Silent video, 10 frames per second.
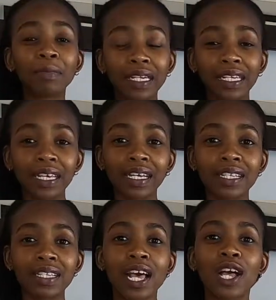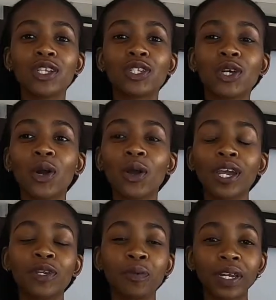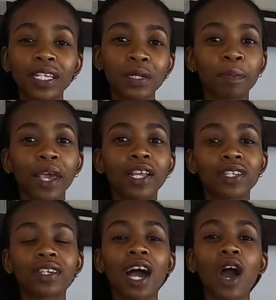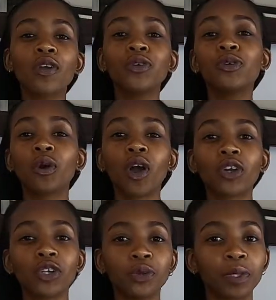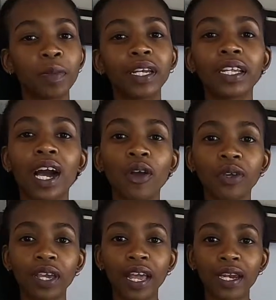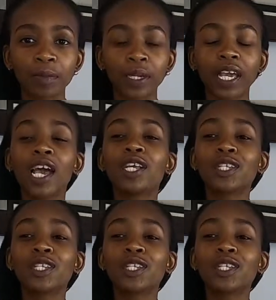millions. So it really depends on how you are good with money and how you can handle money.